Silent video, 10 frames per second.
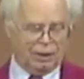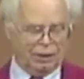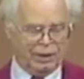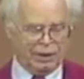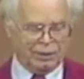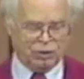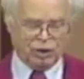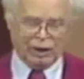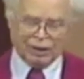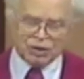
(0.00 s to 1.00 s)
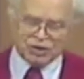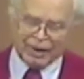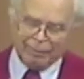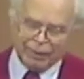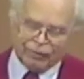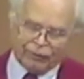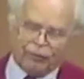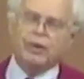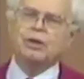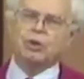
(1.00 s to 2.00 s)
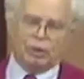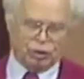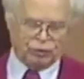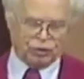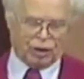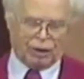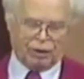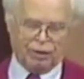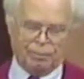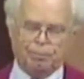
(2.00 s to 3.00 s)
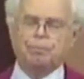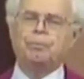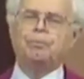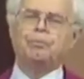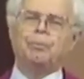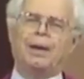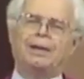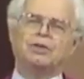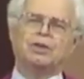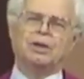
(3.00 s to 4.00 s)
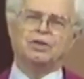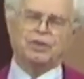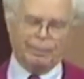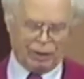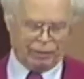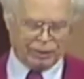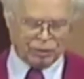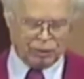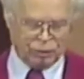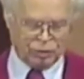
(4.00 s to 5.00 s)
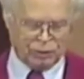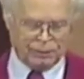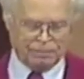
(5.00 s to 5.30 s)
The General Assembly of the Free Church of Scotland passed a similar resolution.